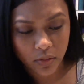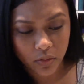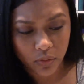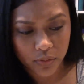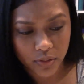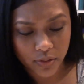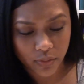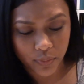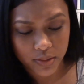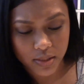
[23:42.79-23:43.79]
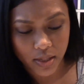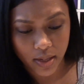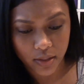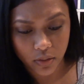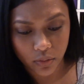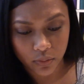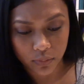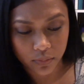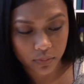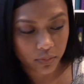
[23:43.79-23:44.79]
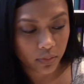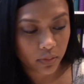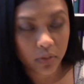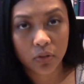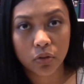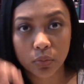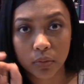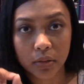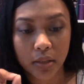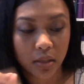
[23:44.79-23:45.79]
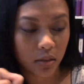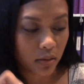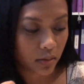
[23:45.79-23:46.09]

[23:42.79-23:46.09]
Those are the ones that I know you will need.